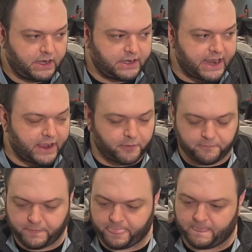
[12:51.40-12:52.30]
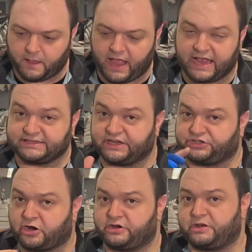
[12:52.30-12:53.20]
Now, as I
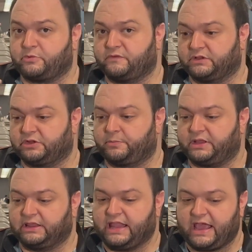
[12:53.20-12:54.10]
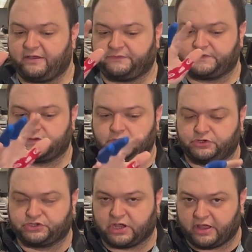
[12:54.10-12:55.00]
started to move a little bit left,
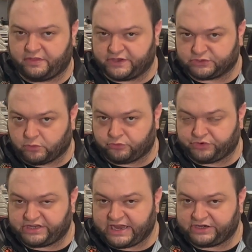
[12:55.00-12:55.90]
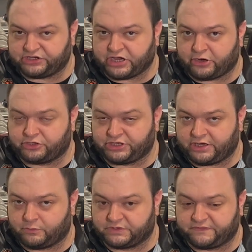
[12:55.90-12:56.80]
you saw this one retained its energy
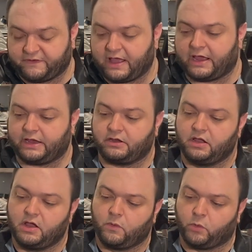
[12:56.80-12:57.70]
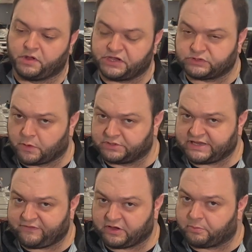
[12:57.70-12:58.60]
and was fine, where this one was
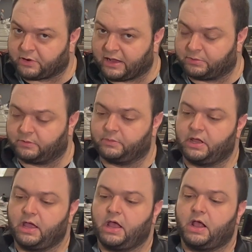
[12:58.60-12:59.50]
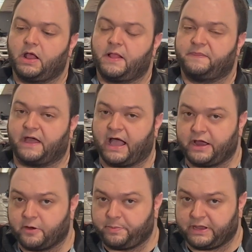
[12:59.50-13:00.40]
having a problem. The
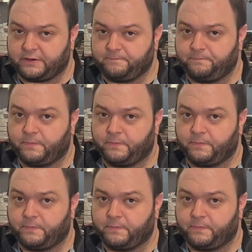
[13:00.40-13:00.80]
higher pin,